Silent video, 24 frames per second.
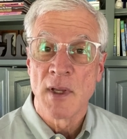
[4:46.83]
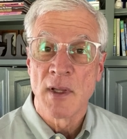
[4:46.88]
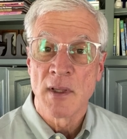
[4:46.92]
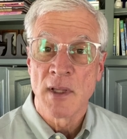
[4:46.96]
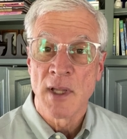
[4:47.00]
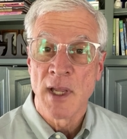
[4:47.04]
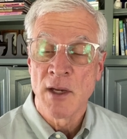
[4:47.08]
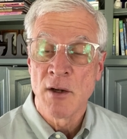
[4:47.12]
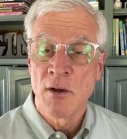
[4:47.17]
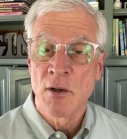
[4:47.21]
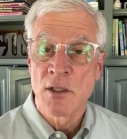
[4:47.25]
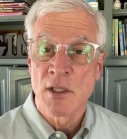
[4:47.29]

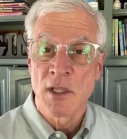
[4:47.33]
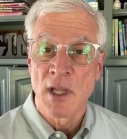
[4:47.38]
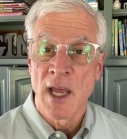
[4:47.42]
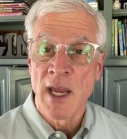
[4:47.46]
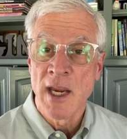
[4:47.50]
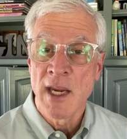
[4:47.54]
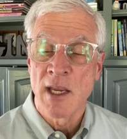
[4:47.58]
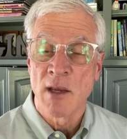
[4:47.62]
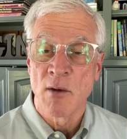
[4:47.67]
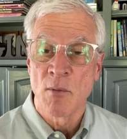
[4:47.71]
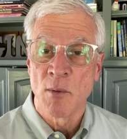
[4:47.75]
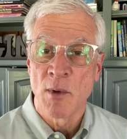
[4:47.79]
Lenders
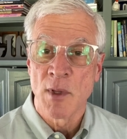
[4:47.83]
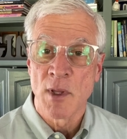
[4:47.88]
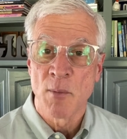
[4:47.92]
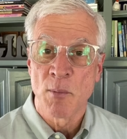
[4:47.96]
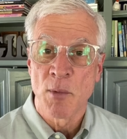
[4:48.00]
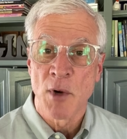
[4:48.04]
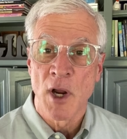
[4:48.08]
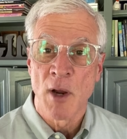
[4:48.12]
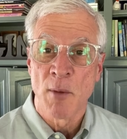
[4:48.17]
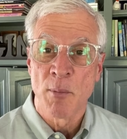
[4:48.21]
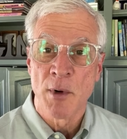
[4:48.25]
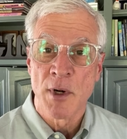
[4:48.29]
like it when the
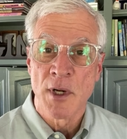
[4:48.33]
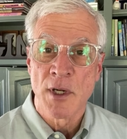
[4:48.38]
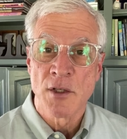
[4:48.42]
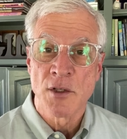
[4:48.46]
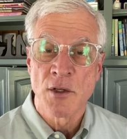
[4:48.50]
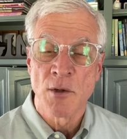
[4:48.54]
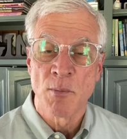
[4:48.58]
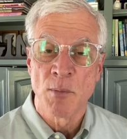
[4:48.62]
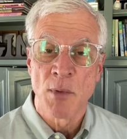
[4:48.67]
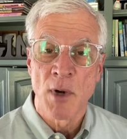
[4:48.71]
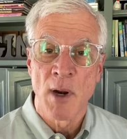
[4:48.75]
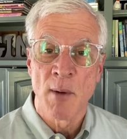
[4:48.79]
property is
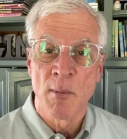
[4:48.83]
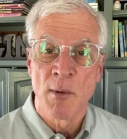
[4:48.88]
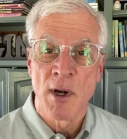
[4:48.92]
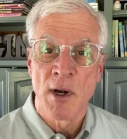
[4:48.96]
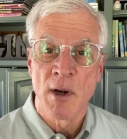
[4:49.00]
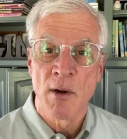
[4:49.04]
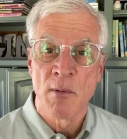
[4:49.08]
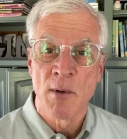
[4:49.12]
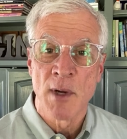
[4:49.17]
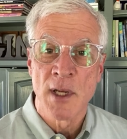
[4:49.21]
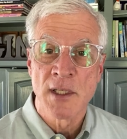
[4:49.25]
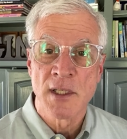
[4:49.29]
your
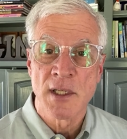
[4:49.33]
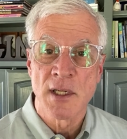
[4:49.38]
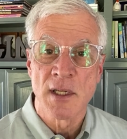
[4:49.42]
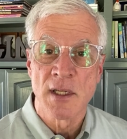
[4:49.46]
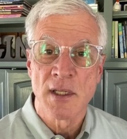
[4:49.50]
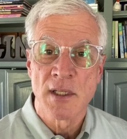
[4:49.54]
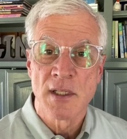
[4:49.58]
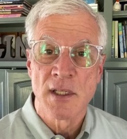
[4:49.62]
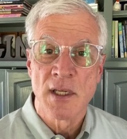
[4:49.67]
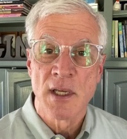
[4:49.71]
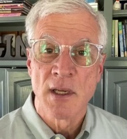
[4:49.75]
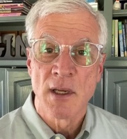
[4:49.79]
primary
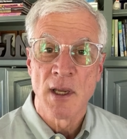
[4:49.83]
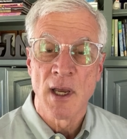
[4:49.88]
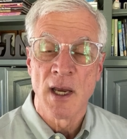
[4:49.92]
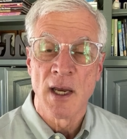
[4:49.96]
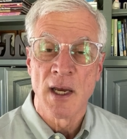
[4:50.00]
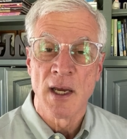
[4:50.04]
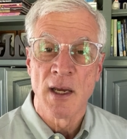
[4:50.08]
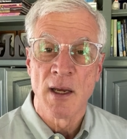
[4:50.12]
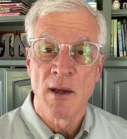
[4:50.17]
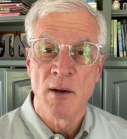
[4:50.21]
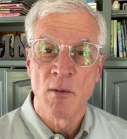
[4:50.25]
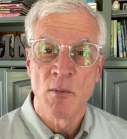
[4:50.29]
residence,
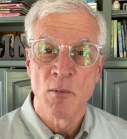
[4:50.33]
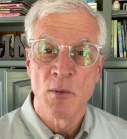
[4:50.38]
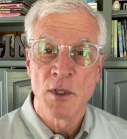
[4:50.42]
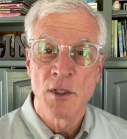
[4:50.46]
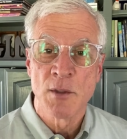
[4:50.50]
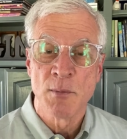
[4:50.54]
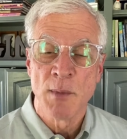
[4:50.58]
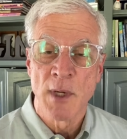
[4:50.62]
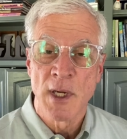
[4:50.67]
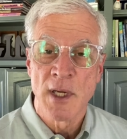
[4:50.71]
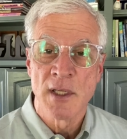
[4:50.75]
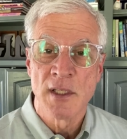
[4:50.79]

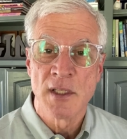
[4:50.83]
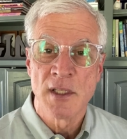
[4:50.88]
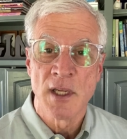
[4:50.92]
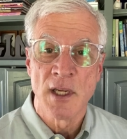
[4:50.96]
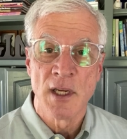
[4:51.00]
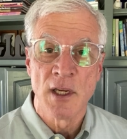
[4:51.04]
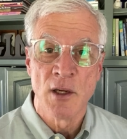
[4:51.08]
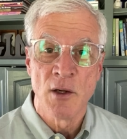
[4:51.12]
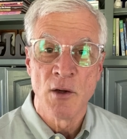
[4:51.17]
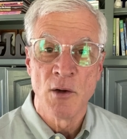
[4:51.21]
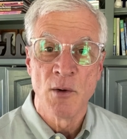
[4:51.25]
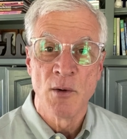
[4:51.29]
which means
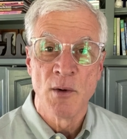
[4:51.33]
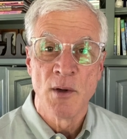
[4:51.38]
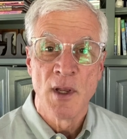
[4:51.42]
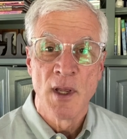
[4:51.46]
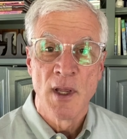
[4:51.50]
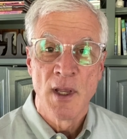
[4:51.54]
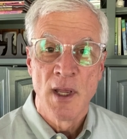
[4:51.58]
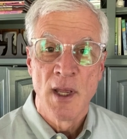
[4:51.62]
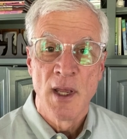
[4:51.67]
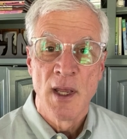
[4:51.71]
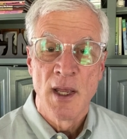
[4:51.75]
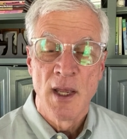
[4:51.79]
that
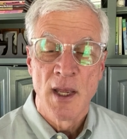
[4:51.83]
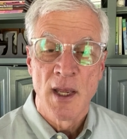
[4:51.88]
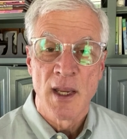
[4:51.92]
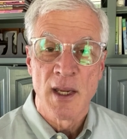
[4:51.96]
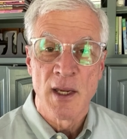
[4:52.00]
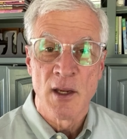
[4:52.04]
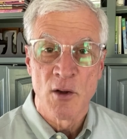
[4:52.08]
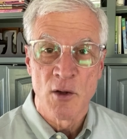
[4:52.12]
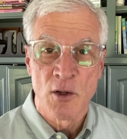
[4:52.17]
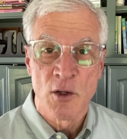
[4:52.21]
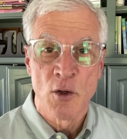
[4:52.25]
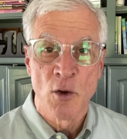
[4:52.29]

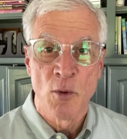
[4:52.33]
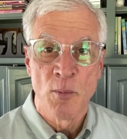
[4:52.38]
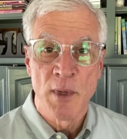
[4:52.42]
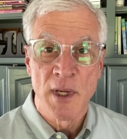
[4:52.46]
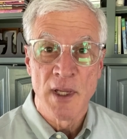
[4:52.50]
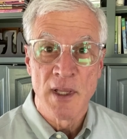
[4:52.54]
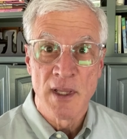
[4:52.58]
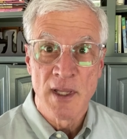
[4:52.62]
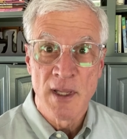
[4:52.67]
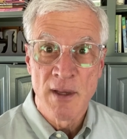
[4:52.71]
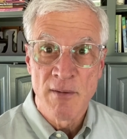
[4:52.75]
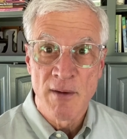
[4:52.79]
you'll
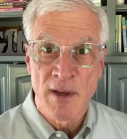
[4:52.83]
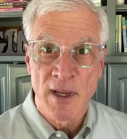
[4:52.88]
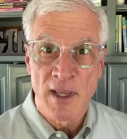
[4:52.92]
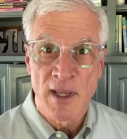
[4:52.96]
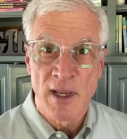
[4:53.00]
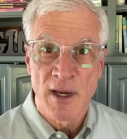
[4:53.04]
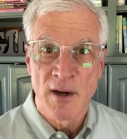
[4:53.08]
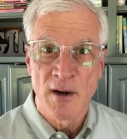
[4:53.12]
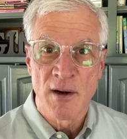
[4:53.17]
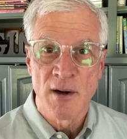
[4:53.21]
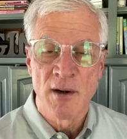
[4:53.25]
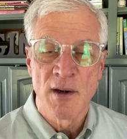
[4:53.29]
be living
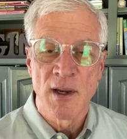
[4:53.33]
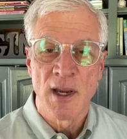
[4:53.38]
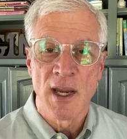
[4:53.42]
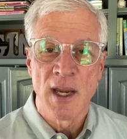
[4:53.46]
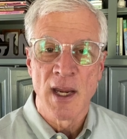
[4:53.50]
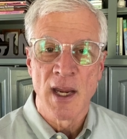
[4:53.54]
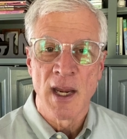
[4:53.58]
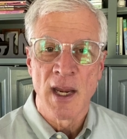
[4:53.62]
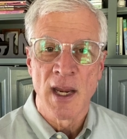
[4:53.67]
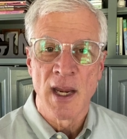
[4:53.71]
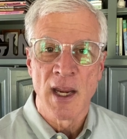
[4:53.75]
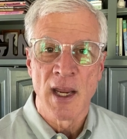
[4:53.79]
there,
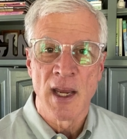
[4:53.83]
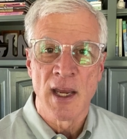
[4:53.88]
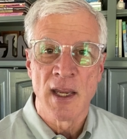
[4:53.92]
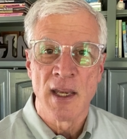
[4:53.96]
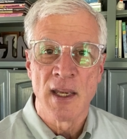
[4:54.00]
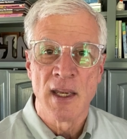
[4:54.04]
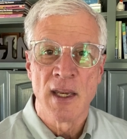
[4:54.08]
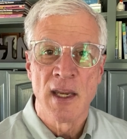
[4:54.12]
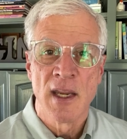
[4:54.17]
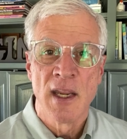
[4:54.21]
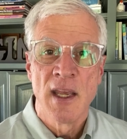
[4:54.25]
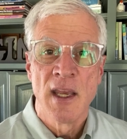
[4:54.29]

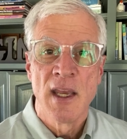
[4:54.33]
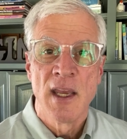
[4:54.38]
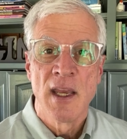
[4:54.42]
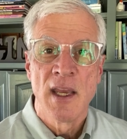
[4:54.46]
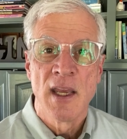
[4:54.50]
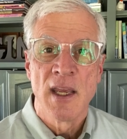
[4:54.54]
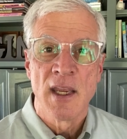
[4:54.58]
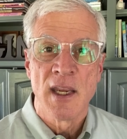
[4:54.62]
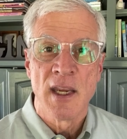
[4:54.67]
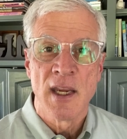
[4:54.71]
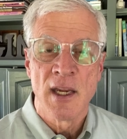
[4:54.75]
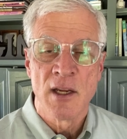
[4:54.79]
and
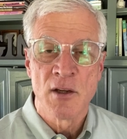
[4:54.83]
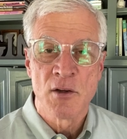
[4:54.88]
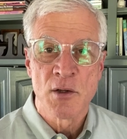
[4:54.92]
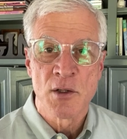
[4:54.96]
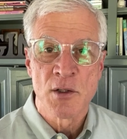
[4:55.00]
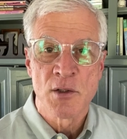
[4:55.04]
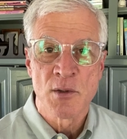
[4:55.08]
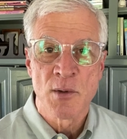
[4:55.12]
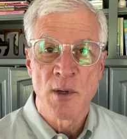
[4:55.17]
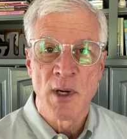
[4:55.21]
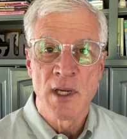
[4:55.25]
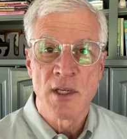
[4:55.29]

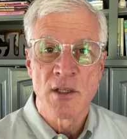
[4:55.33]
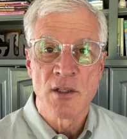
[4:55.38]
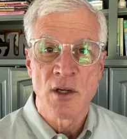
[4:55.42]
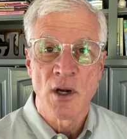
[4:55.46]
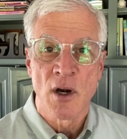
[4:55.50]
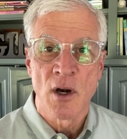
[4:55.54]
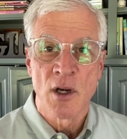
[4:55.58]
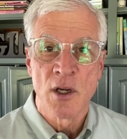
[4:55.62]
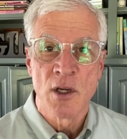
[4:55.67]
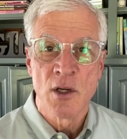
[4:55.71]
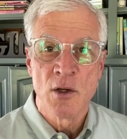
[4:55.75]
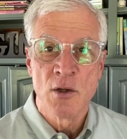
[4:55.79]
interest rates
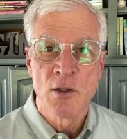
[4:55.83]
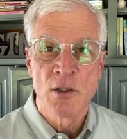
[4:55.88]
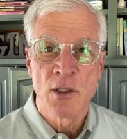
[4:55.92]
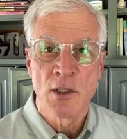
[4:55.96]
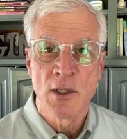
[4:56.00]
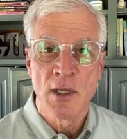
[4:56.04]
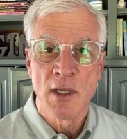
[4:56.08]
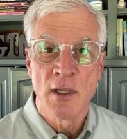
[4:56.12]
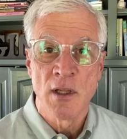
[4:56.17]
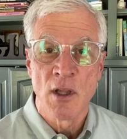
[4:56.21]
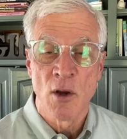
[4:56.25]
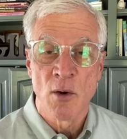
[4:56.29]
are
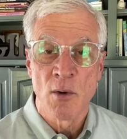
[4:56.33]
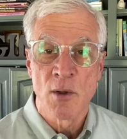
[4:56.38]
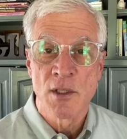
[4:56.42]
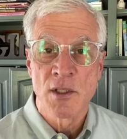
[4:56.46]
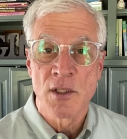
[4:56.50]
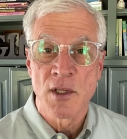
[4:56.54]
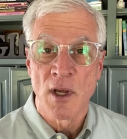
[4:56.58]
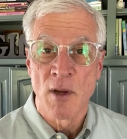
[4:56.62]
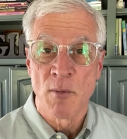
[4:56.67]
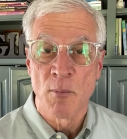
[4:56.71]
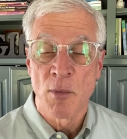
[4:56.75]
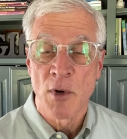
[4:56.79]
usually
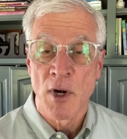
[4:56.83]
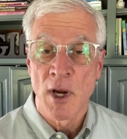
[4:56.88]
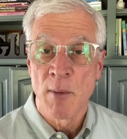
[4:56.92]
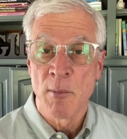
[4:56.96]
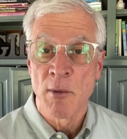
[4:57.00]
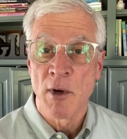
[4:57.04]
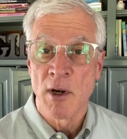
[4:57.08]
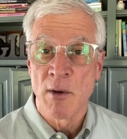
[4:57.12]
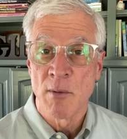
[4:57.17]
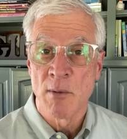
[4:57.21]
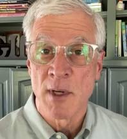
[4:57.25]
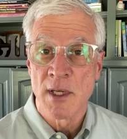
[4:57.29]
lowest on
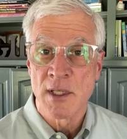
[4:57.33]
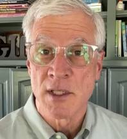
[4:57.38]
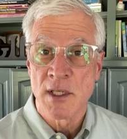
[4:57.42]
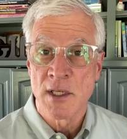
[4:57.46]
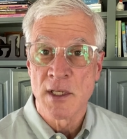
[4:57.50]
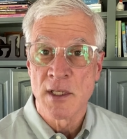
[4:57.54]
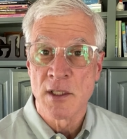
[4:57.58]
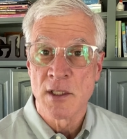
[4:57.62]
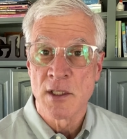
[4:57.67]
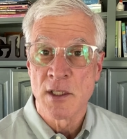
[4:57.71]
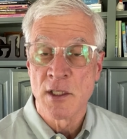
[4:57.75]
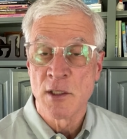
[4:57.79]
primary
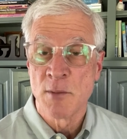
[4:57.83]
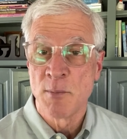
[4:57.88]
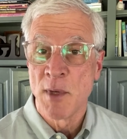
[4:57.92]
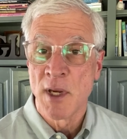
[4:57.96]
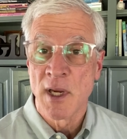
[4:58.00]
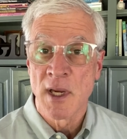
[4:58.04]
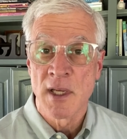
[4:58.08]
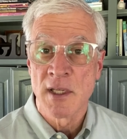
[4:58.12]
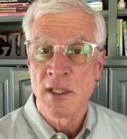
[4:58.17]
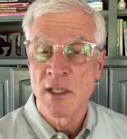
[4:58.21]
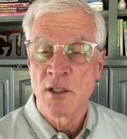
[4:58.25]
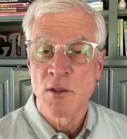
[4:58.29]
residences
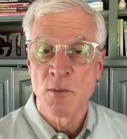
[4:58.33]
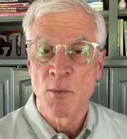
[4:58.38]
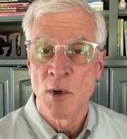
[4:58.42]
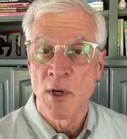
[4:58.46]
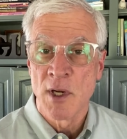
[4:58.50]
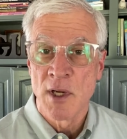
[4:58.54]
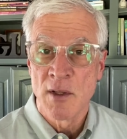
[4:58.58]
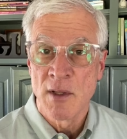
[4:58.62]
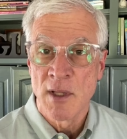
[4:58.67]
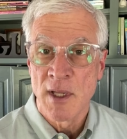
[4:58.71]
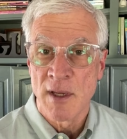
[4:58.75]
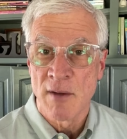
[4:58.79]
because it's where
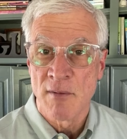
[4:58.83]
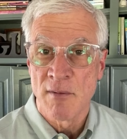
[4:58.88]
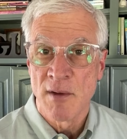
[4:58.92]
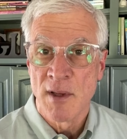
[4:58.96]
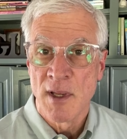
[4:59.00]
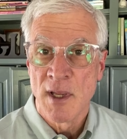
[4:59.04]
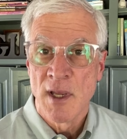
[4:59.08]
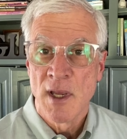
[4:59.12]
you live.